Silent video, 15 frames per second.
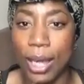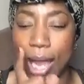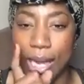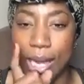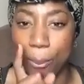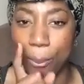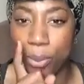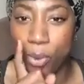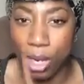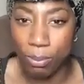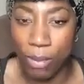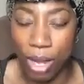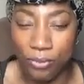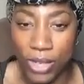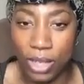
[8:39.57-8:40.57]
And I'm
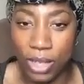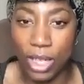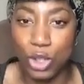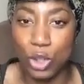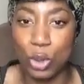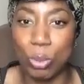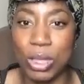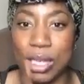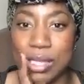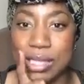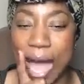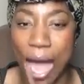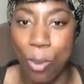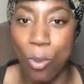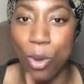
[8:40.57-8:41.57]
pointing my finger at you because
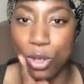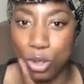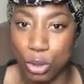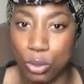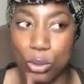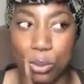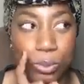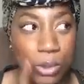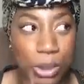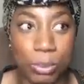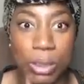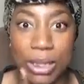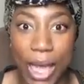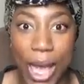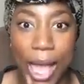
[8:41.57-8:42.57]
I want you to
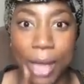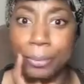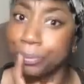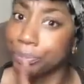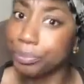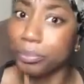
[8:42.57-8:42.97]
be like,